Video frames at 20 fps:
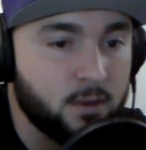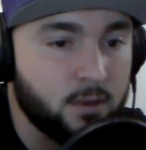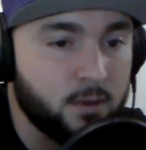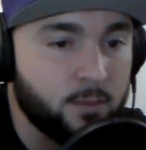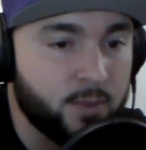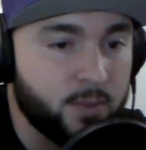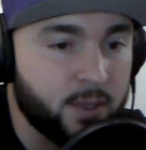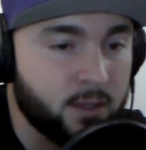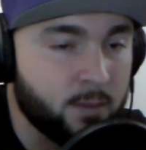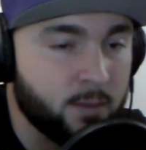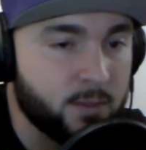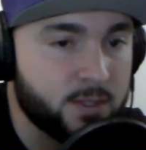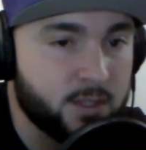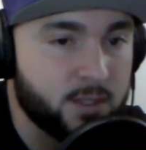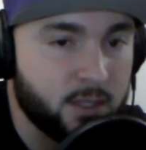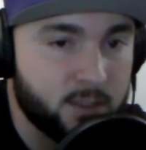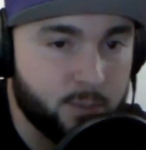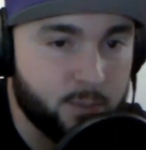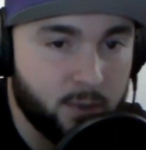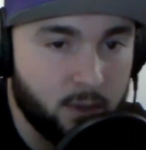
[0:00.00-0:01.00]
Pick number
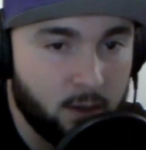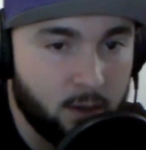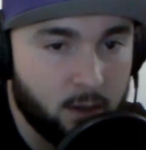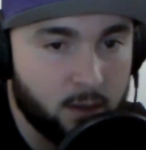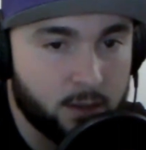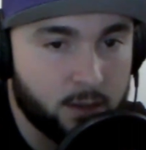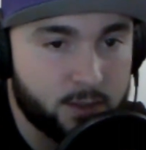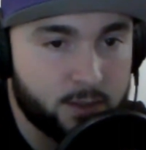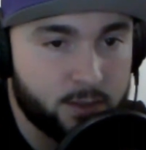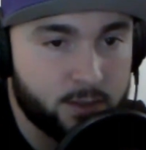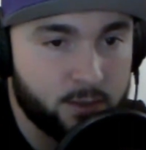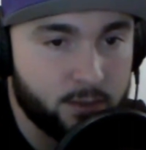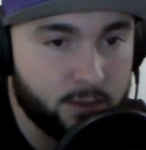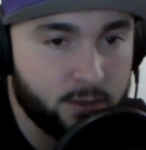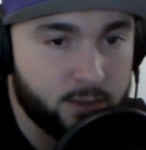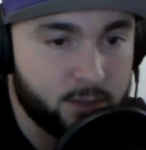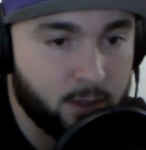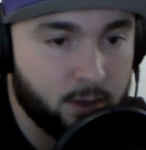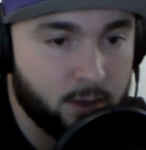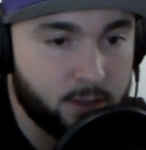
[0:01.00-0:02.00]
6 belongs to the
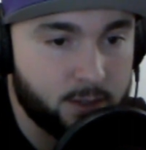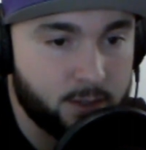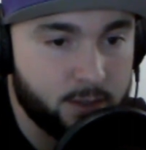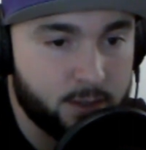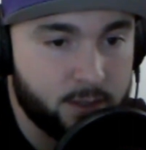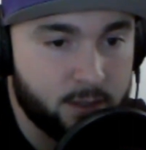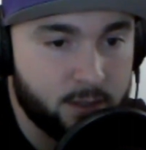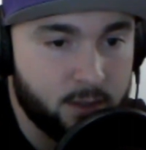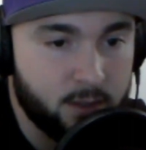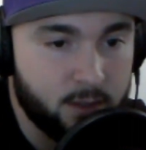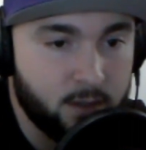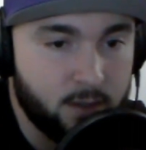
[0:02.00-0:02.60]
Chargers.